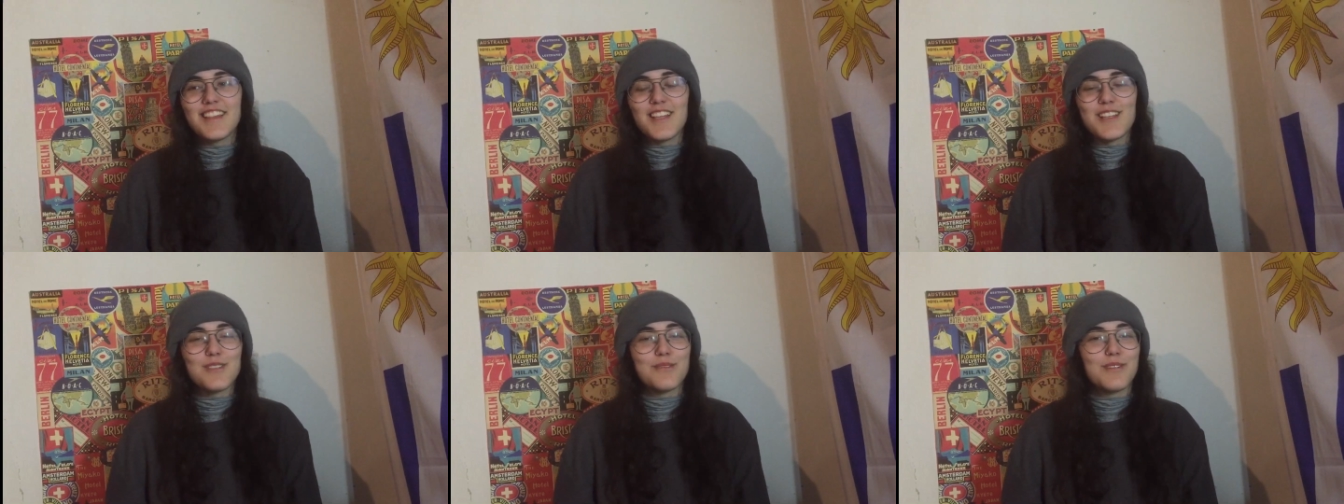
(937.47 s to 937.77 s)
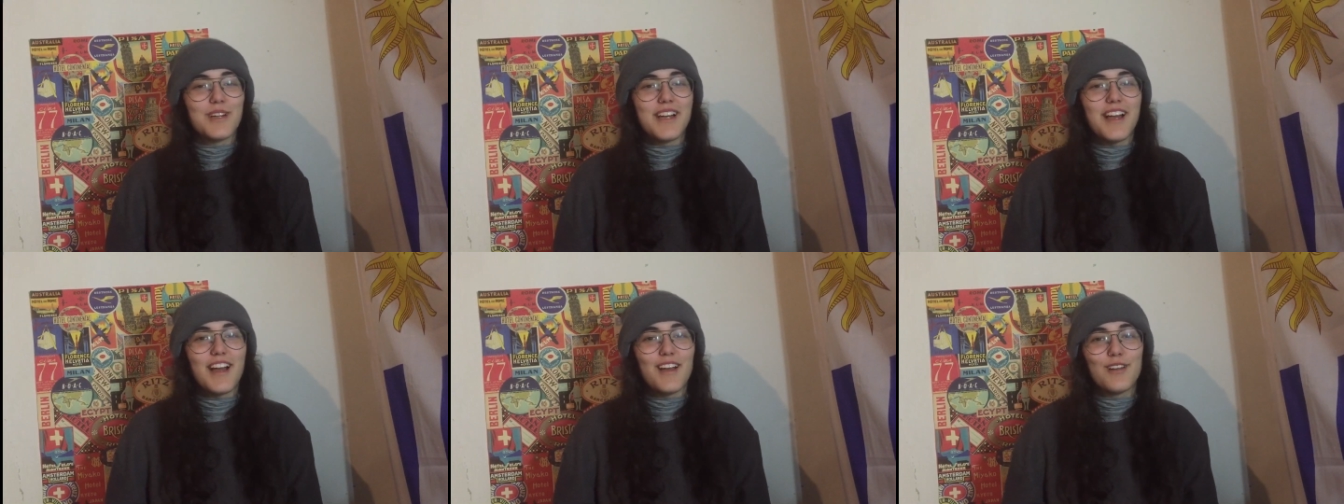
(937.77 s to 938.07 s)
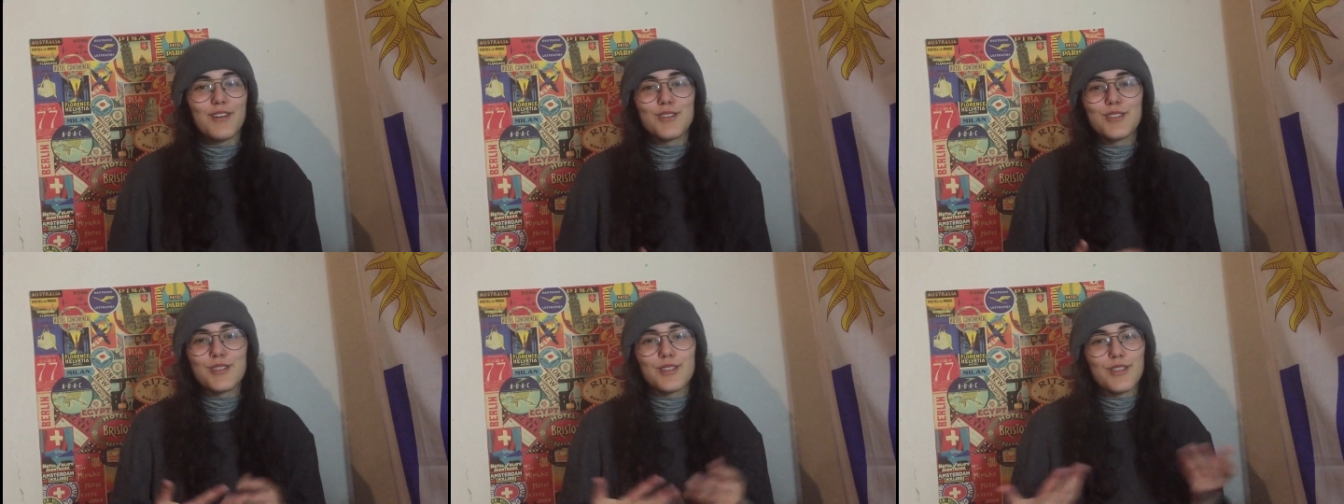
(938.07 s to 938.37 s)
That's why I
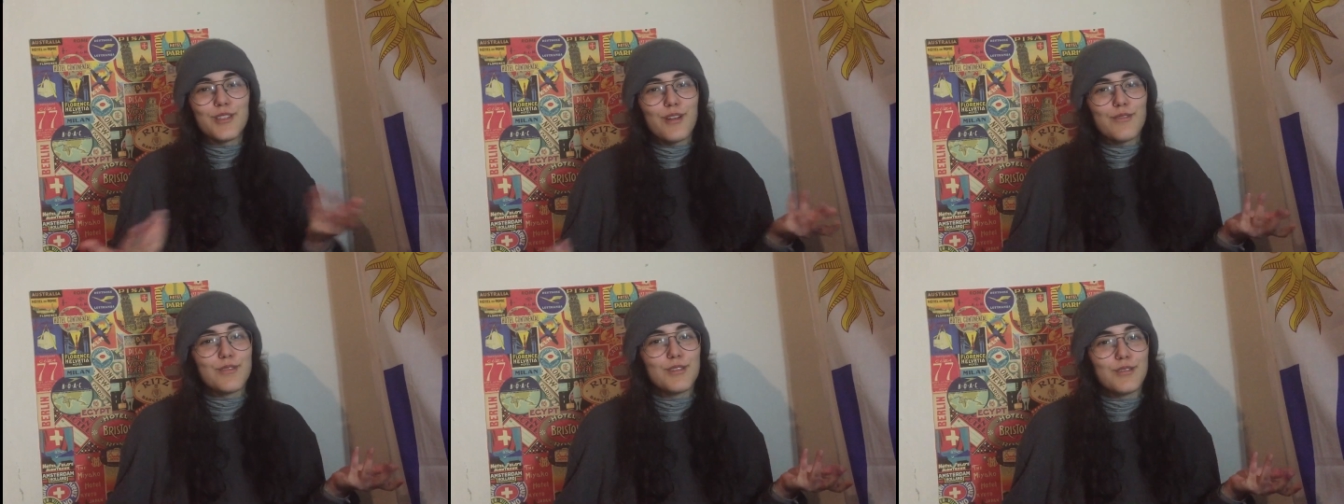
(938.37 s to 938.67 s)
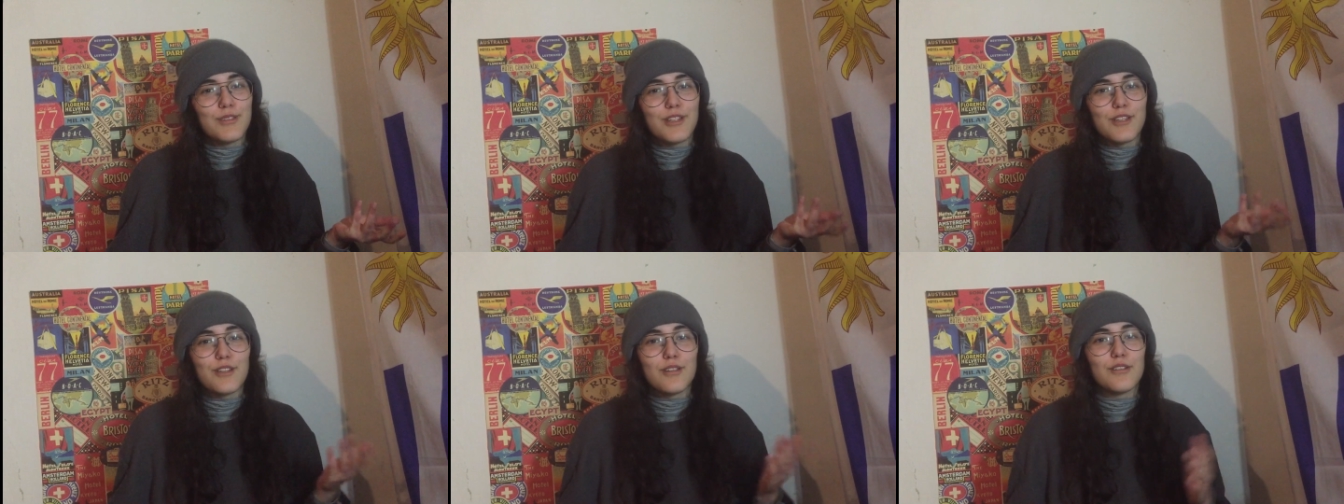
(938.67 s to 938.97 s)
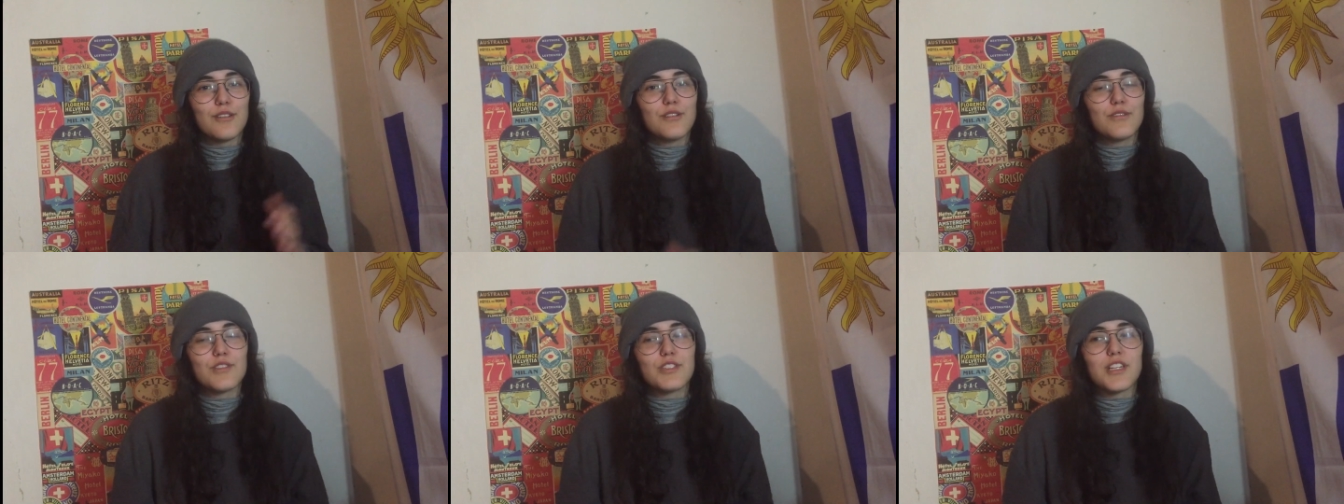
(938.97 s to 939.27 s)
also love doing a
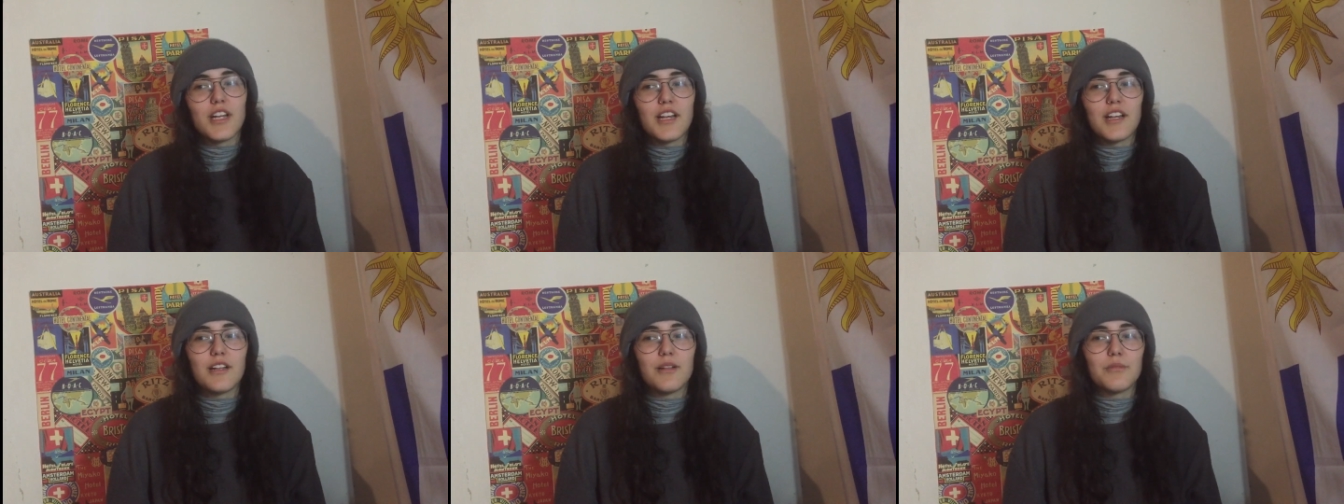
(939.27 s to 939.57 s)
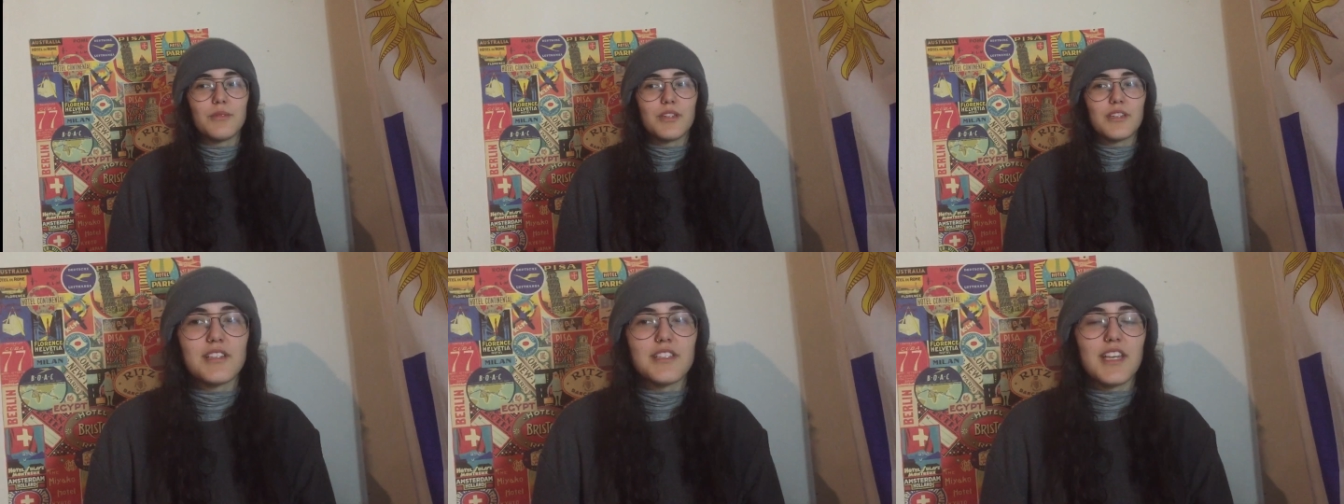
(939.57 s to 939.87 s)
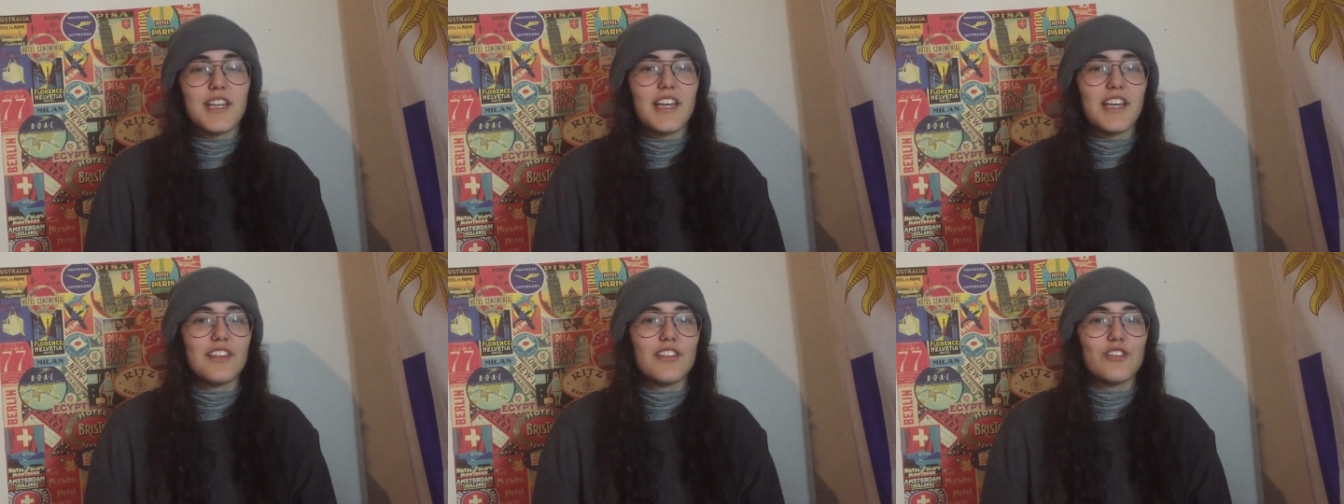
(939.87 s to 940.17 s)
YouTube channel because
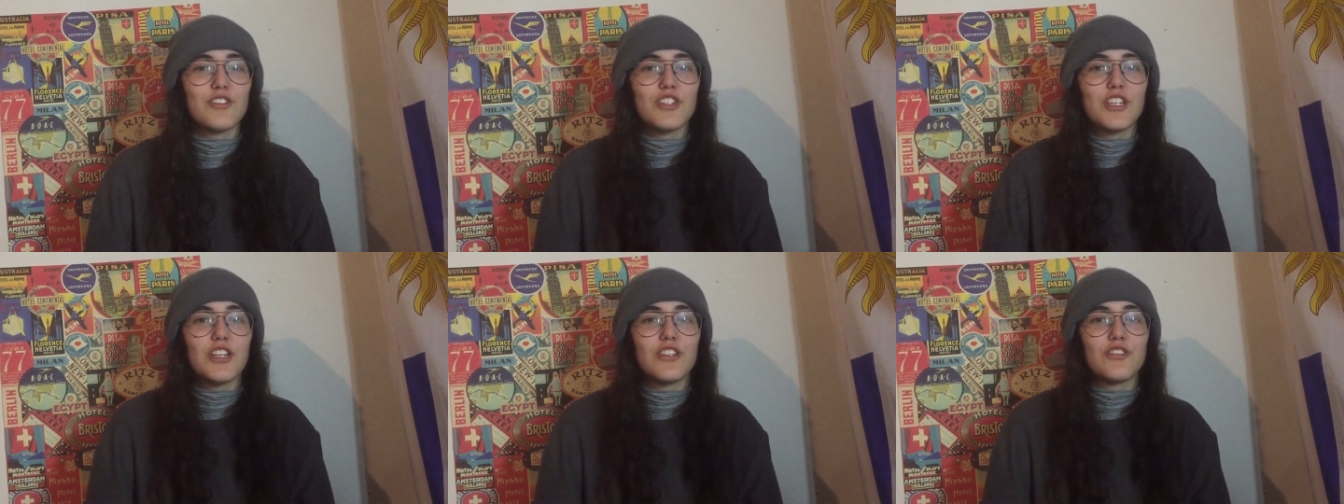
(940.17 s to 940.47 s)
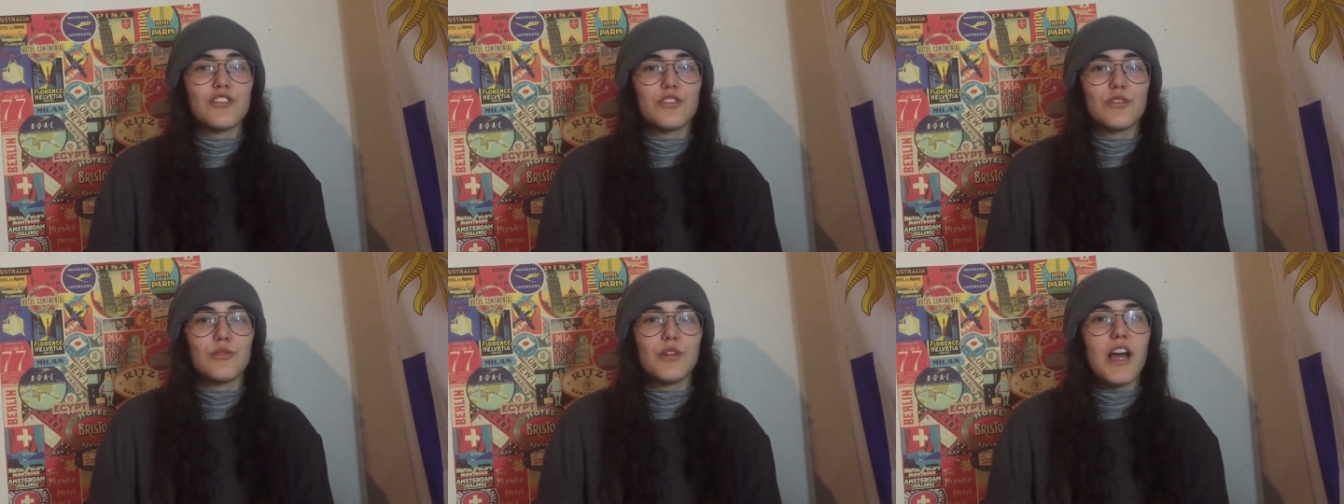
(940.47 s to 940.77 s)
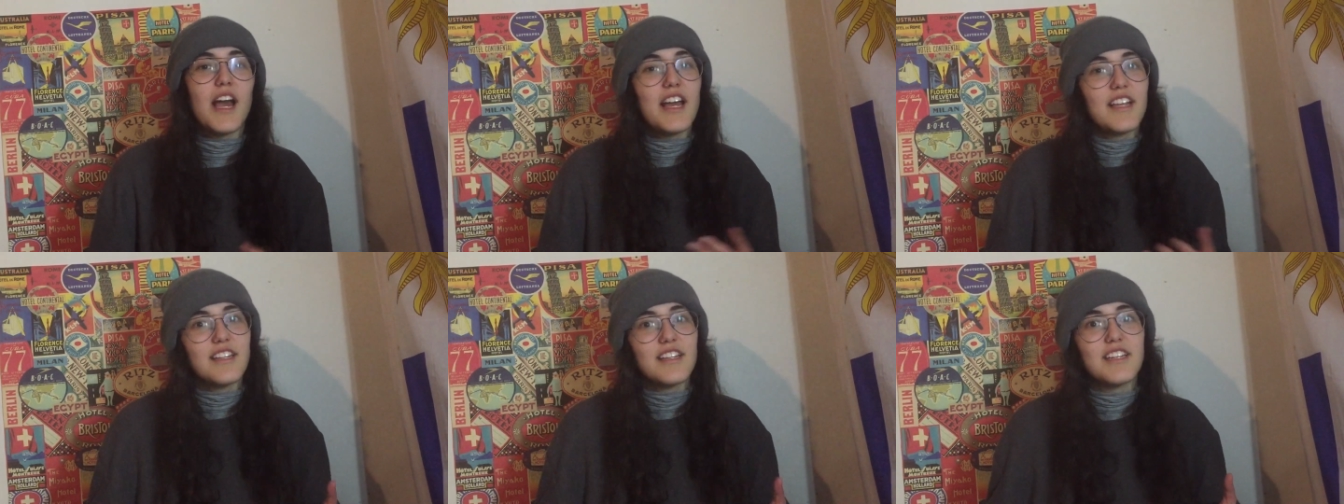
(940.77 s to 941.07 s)
I get the chance to
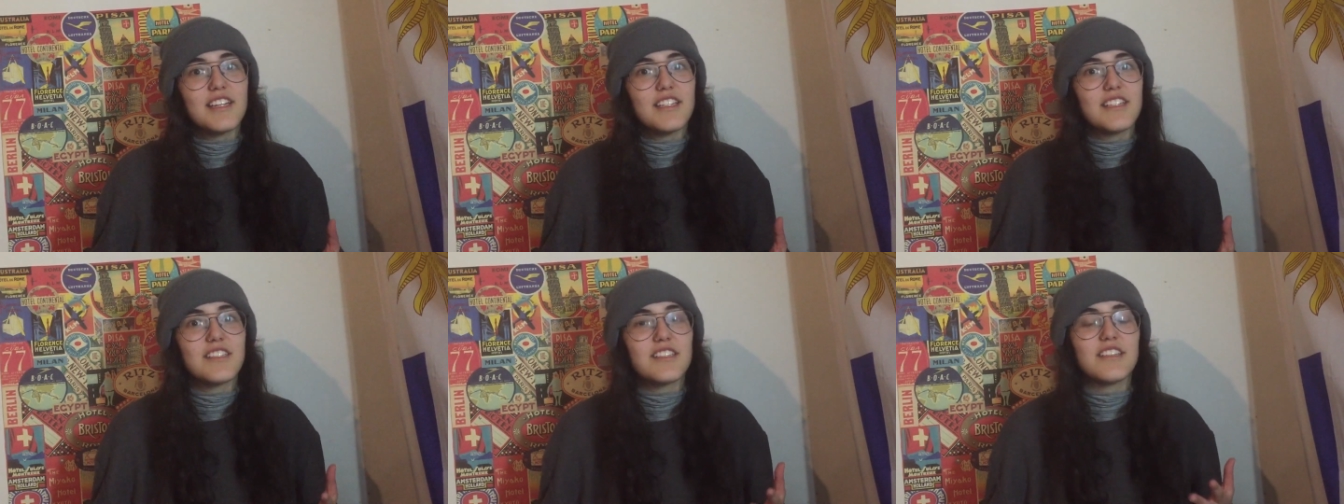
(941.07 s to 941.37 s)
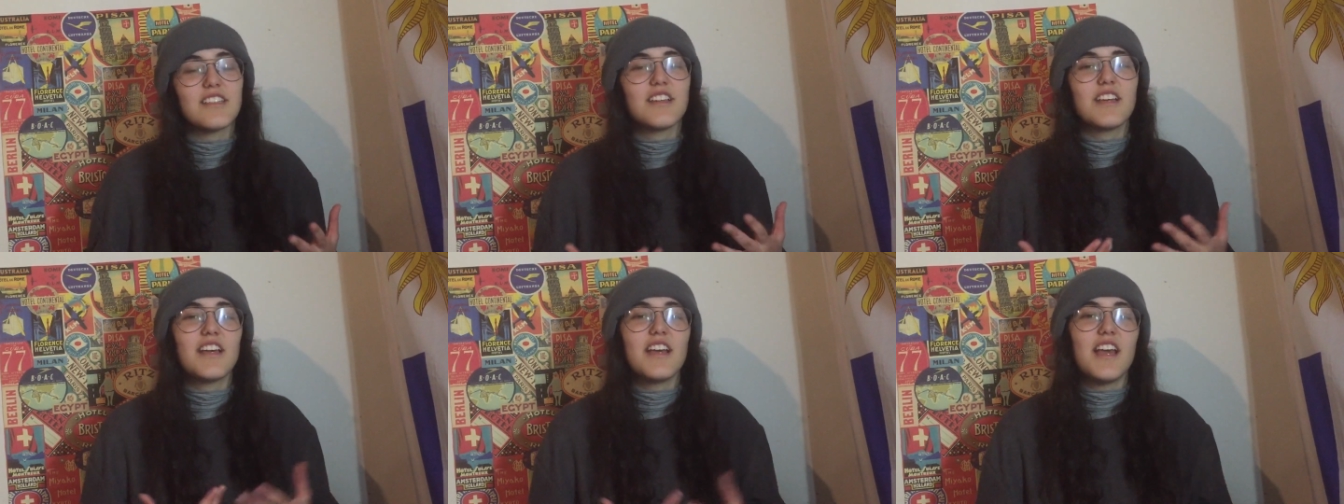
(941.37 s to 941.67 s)
edit